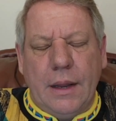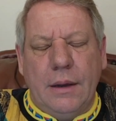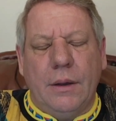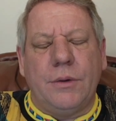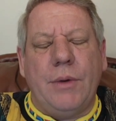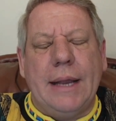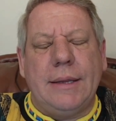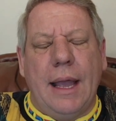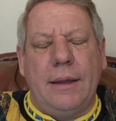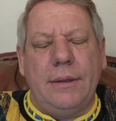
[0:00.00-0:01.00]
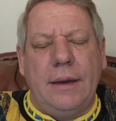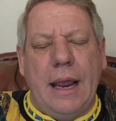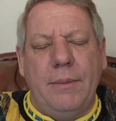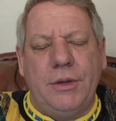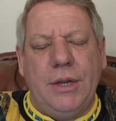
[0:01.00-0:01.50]
Lord, right now, in the
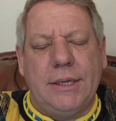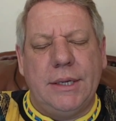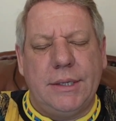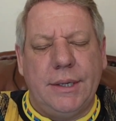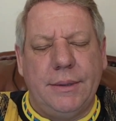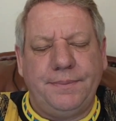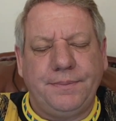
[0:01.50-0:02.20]
name of Jesus,